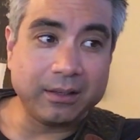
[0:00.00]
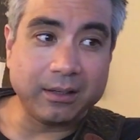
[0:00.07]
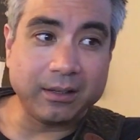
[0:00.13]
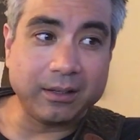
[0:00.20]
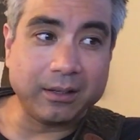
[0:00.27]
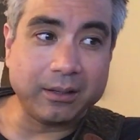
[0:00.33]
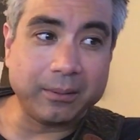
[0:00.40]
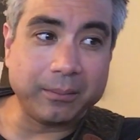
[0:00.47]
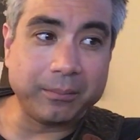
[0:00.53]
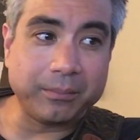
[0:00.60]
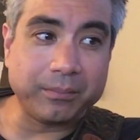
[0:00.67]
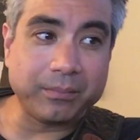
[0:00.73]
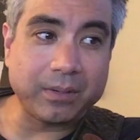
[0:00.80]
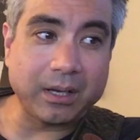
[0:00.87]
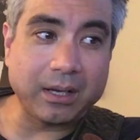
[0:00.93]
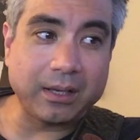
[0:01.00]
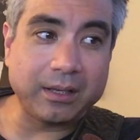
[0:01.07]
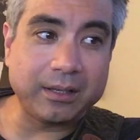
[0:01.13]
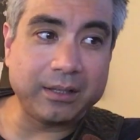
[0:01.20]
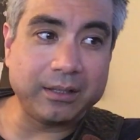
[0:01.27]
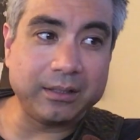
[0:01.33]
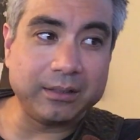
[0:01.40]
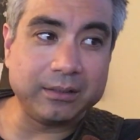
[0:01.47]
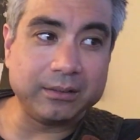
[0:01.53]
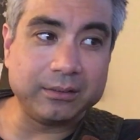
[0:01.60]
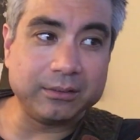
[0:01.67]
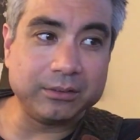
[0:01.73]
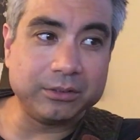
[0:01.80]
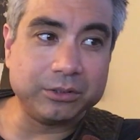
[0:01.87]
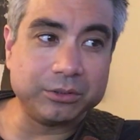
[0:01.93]
I
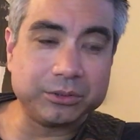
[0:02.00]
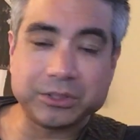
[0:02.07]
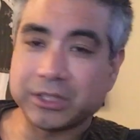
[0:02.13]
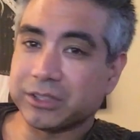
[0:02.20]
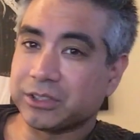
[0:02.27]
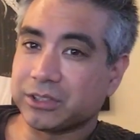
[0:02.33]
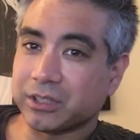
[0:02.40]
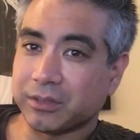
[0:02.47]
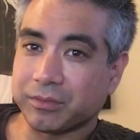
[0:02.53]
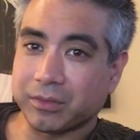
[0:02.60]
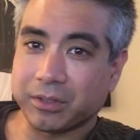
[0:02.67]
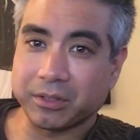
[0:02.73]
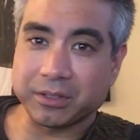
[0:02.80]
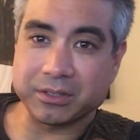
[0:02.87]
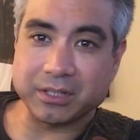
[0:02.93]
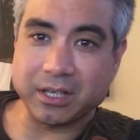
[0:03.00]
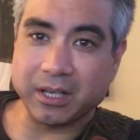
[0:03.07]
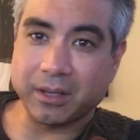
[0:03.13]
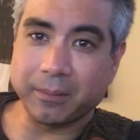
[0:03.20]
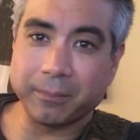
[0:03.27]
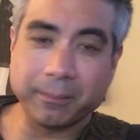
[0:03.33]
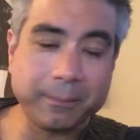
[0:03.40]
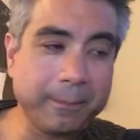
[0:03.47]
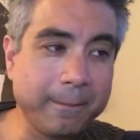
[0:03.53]
use his stuff all the time.